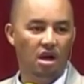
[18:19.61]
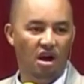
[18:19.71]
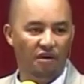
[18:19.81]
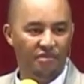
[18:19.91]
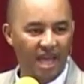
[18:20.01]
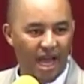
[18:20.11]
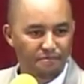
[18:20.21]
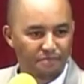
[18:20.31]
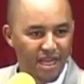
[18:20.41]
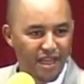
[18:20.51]
of the
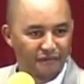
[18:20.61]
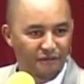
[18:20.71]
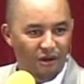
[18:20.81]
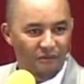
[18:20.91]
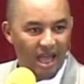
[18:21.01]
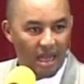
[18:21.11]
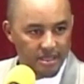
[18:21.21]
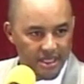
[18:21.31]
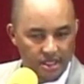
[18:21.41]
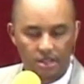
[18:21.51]
unbelief of
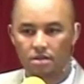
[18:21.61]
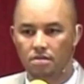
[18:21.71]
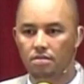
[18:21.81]
elders.